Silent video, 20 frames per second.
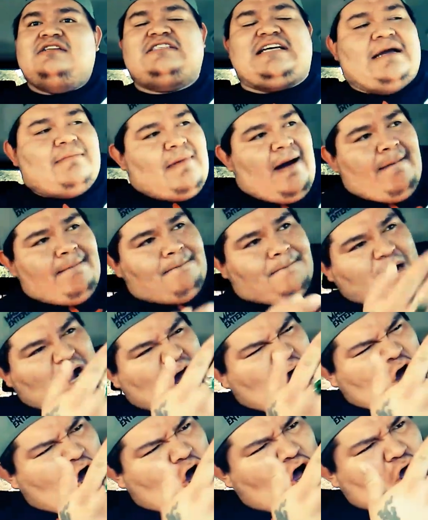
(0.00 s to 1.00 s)
Take my
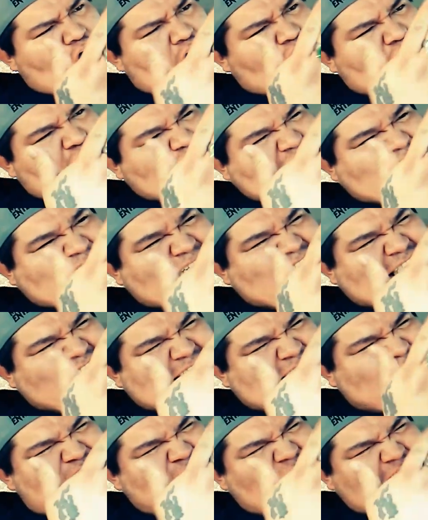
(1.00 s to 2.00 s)
balls and
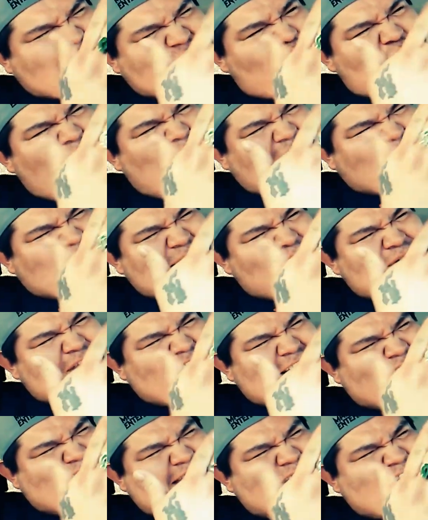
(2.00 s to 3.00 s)
just fucking whack them
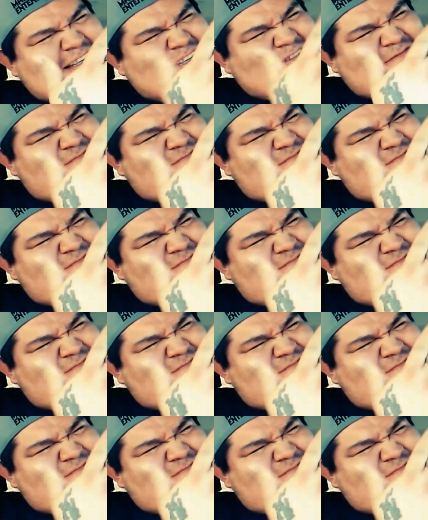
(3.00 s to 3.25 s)
with a